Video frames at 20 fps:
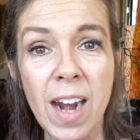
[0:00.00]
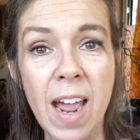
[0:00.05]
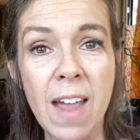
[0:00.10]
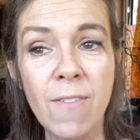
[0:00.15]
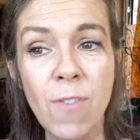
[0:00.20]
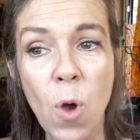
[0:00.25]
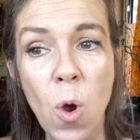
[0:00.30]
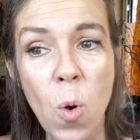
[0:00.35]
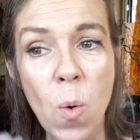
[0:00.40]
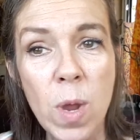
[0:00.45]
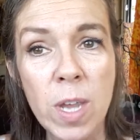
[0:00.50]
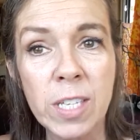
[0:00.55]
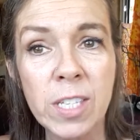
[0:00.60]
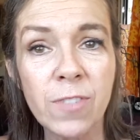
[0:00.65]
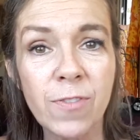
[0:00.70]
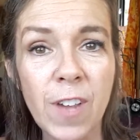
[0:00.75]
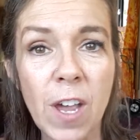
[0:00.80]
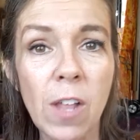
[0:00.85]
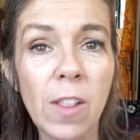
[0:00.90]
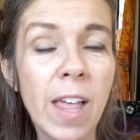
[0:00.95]
I've always
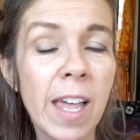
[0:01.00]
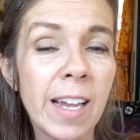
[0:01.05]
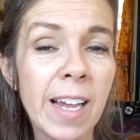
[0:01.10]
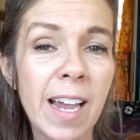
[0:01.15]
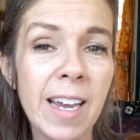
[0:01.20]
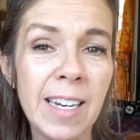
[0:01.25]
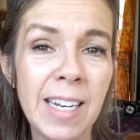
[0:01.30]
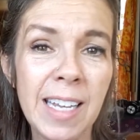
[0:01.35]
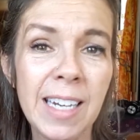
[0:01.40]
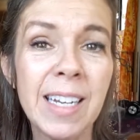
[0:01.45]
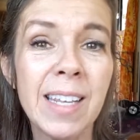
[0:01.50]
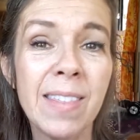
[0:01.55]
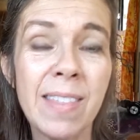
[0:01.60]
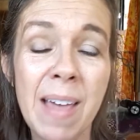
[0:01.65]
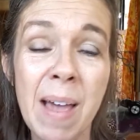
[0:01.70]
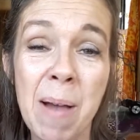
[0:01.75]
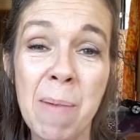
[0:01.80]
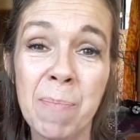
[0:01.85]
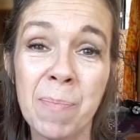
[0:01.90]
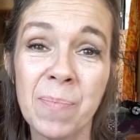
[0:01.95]
felt like I needed
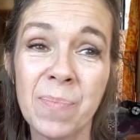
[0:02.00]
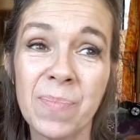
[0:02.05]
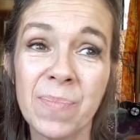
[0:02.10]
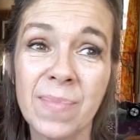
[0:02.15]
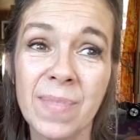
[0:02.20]
them.